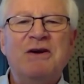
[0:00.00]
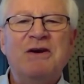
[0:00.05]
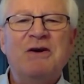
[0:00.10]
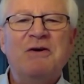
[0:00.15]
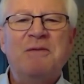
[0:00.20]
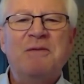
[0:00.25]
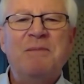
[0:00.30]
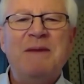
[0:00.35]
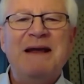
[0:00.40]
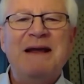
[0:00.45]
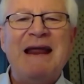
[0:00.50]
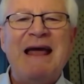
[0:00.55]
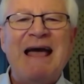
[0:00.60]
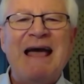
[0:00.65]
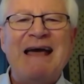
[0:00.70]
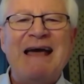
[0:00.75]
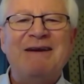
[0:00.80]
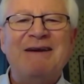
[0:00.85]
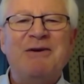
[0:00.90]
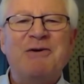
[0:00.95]
go to
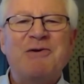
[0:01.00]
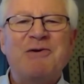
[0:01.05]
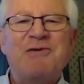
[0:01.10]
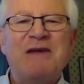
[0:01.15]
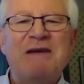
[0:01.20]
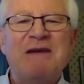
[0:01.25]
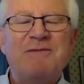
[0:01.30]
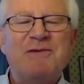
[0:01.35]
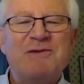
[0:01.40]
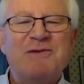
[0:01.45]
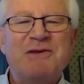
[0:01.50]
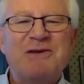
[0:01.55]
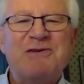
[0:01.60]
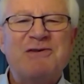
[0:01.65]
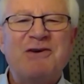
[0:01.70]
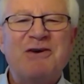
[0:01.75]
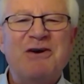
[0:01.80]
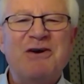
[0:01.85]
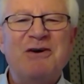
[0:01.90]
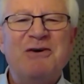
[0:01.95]
Manhattan or San
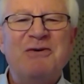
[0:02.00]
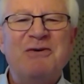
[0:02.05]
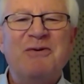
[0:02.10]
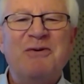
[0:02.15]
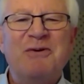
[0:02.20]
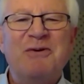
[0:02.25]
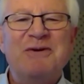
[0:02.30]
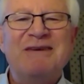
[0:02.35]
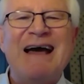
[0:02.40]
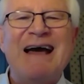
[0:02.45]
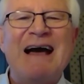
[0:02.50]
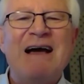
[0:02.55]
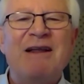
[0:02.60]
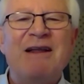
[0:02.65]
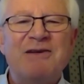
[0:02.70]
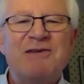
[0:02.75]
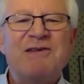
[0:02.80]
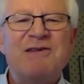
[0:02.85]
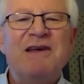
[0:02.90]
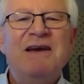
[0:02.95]
Francisco or
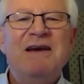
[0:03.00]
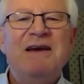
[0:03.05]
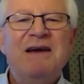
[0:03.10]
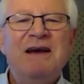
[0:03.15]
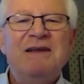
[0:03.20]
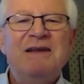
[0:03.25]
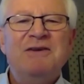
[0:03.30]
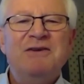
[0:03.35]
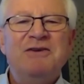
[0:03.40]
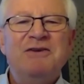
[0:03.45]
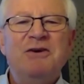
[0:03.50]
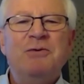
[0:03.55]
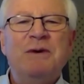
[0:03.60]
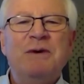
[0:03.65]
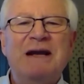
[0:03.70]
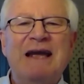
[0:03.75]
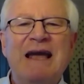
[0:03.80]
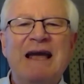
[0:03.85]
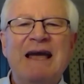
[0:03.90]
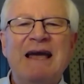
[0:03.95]
Dallas to do
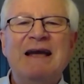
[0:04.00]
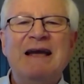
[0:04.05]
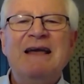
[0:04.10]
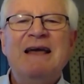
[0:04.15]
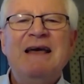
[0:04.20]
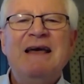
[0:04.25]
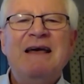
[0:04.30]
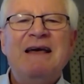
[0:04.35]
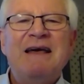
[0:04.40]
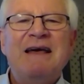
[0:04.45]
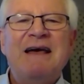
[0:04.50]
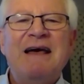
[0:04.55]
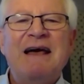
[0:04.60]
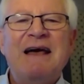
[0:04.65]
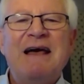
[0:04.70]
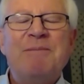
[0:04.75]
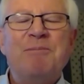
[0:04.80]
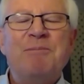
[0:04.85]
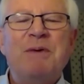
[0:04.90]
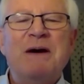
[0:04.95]
a gig.
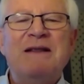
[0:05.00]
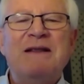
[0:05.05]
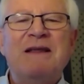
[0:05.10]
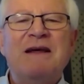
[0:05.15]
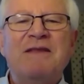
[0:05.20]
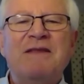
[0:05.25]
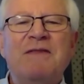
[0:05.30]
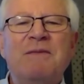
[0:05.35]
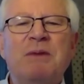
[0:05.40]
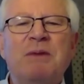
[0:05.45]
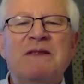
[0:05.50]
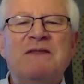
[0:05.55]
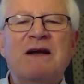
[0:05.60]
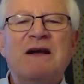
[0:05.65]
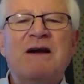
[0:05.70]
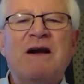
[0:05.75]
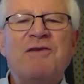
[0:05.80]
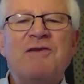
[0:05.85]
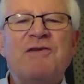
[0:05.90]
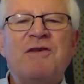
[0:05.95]
but, but the
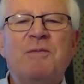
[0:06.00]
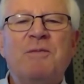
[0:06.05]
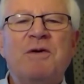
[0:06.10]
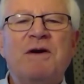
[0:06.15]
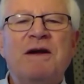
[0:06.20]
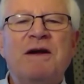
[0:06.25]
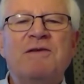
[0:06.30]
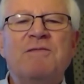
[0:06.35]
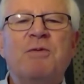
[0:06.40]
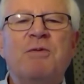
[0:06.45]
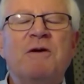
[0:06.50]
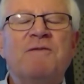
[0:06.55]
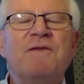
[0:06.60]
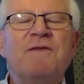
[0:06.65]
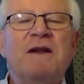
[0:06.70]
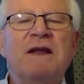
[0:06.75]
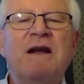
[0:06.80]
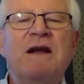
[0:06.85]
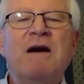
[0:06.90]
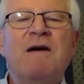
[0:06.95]
customer is
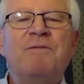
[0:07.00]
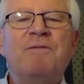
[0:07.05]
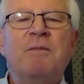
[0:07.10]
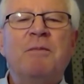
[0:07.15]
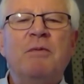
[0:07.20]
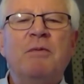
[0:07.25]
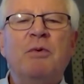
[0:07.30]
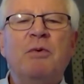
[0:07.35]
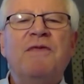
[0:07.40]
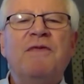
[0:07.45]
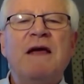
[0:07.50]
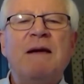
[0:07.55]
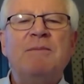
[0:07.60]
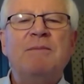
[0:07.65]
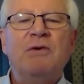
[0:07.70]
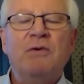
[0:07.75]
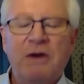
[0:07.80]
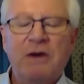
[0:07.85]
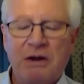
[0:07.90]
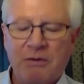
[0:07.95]
perfectly comfortable with
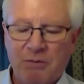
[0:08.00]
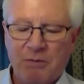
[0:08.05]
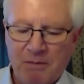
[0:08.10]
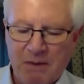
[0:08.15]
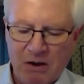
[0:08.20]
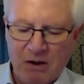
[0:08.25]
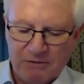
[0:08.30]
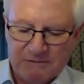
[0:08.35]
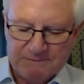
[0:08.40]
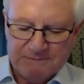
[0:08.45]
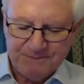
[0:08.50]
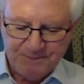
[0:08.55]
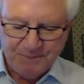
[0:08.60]
them doing it remote.